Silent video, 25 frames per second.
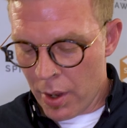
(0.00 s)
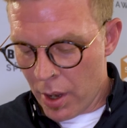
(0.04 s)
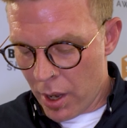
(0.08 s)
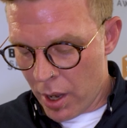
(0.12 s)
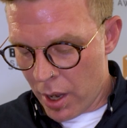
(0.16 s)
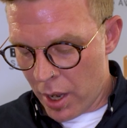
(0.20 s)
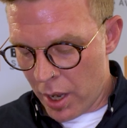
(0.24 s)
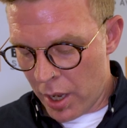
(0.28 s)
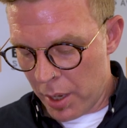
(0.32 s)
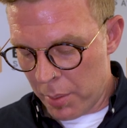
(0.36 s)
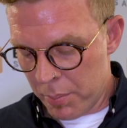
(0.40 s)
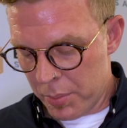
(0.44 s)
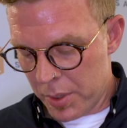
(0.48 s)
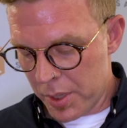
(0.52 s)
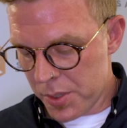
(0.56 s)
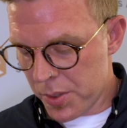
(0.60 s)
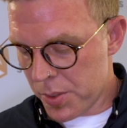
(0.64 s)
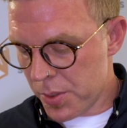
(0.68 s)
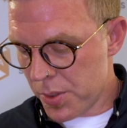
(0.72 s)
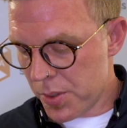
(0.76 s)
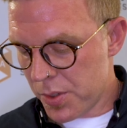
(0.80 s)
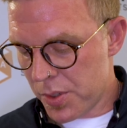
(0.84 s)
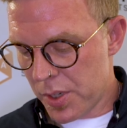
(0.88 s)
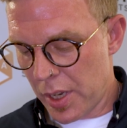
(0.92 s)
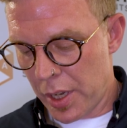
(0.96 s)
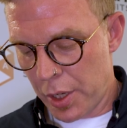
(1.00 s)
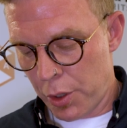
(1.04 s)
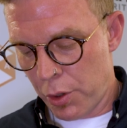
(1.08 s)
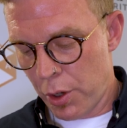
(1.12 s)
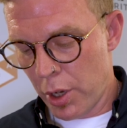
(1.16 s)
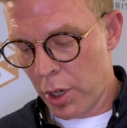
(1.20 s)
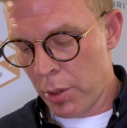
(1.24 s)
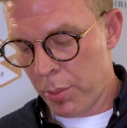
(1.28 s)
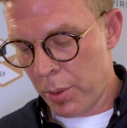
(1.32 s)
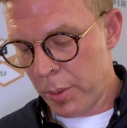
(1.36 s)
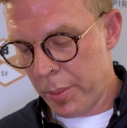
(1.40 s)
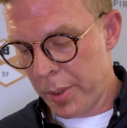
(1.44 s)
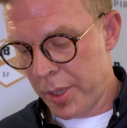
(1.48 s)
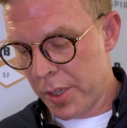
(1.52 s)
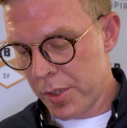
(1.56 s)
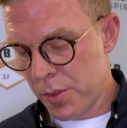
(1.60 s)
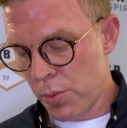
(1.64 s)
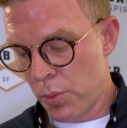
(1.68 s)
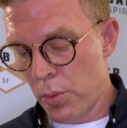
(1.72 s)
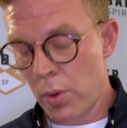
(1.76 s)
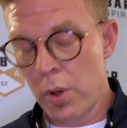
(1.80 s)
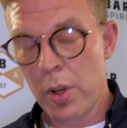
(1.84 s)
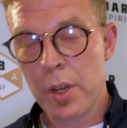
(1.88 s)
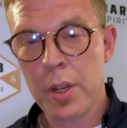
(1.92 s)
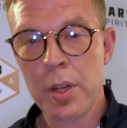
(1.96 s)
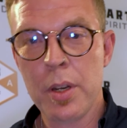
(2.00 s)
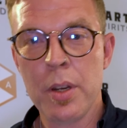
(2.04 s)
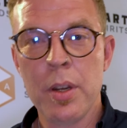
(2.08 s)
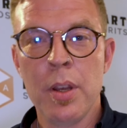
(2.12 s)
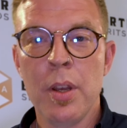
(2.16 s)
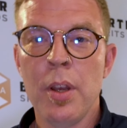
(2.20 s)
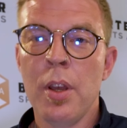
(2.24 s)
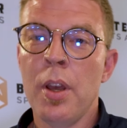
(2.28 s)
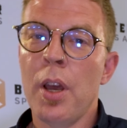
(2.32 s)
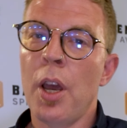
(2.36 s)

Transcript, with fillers: Um, this was incredible because, one,